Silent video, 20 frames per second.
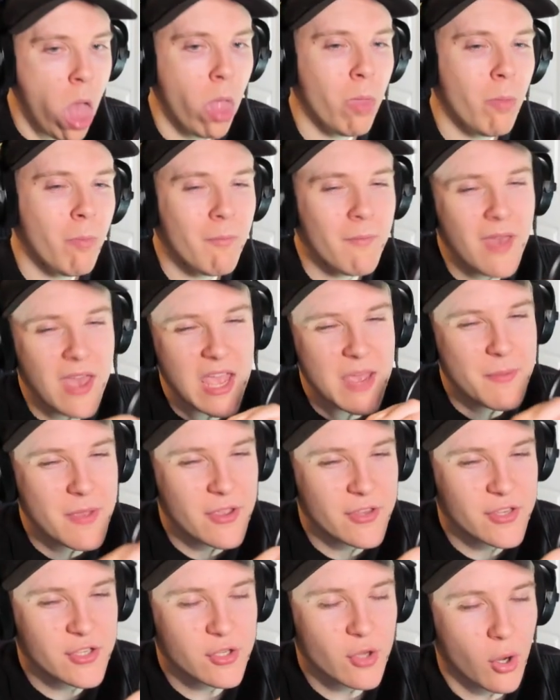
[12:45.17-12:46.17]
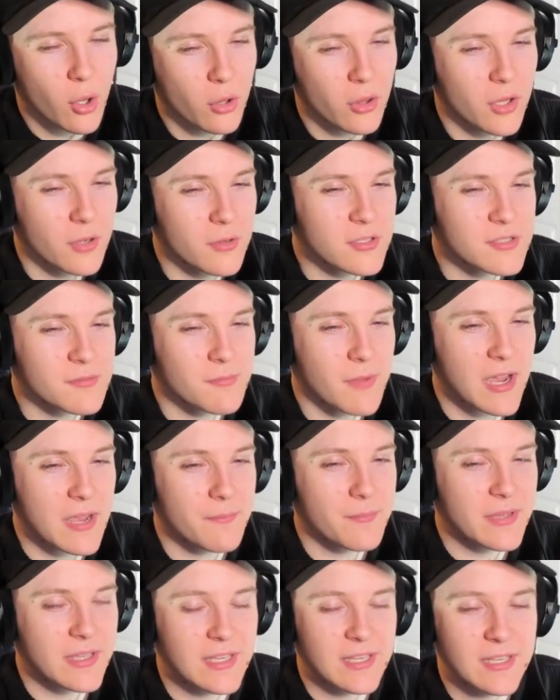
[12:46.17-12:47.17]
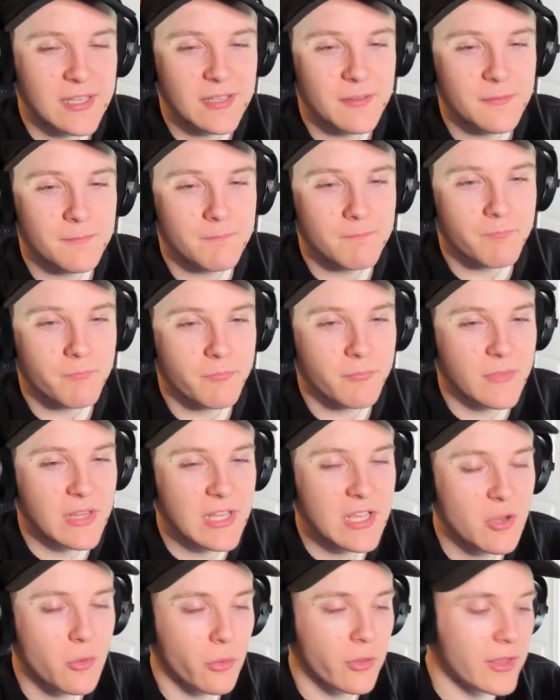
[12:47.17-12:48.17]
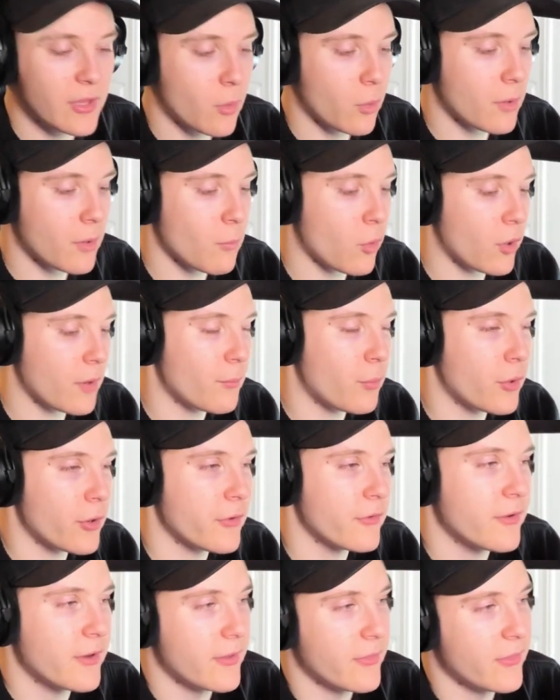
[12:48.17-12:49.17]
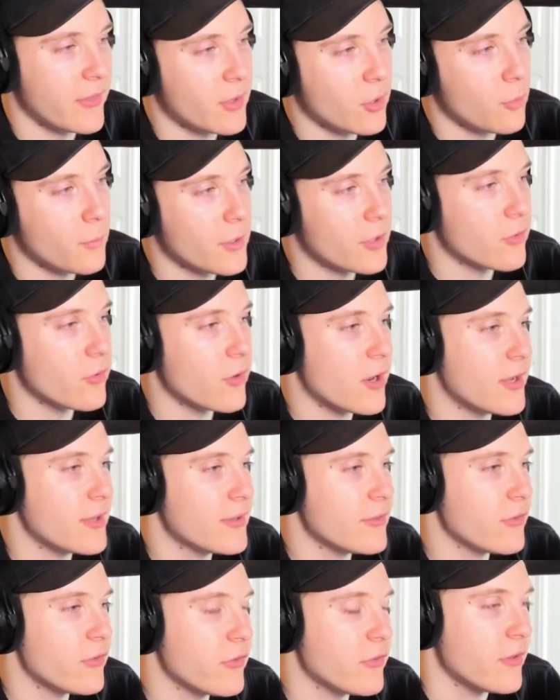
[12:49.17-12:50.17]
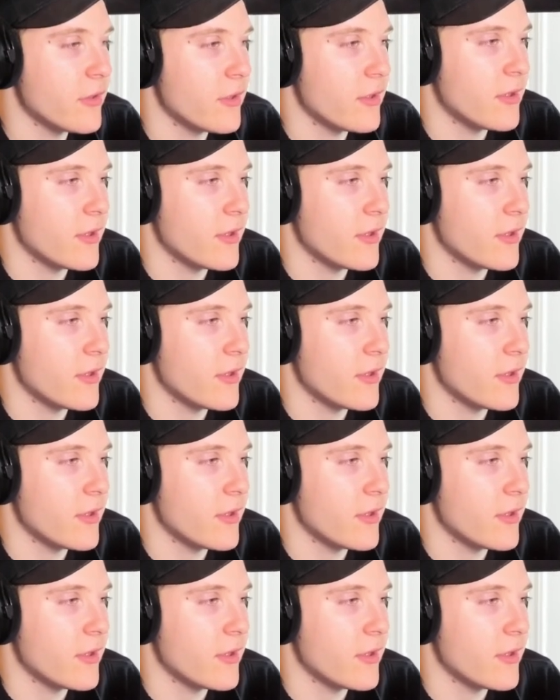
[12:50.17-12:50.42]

maybe solos might be equally or more important than Omicrons.